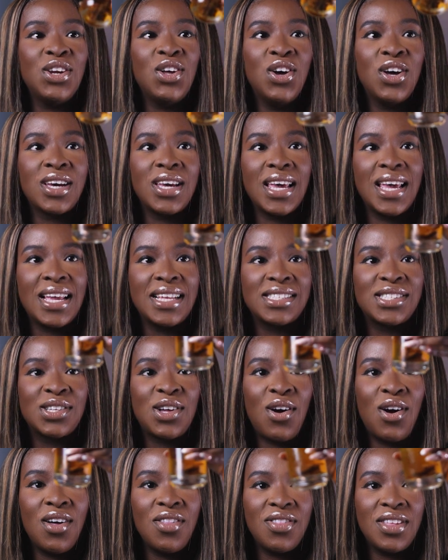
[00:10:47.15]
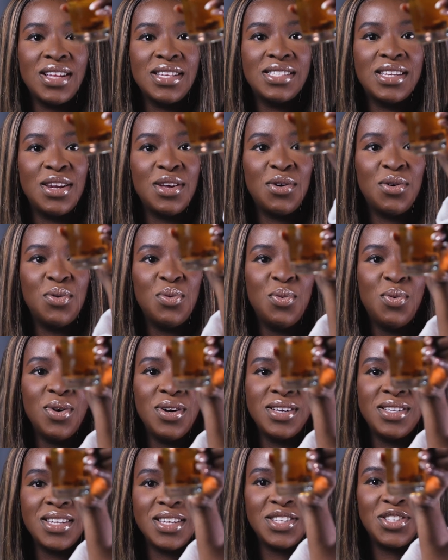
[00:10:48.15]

look, it's got these little wood